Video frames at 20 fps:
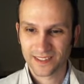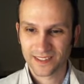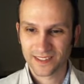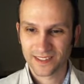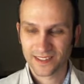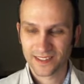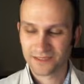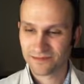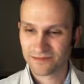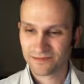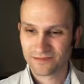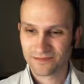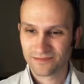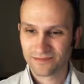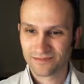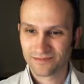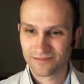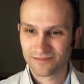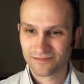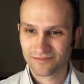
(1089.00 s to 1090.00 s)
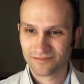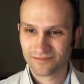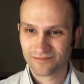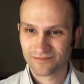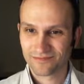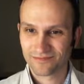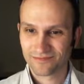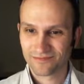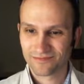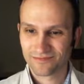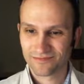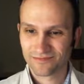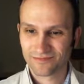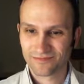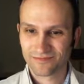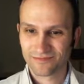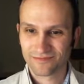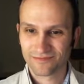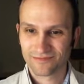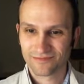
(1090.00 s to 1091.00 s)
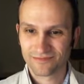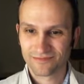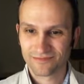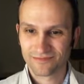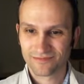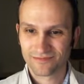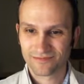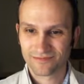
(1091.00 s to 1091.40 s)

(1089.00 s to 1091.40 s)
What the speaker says: (not speaking)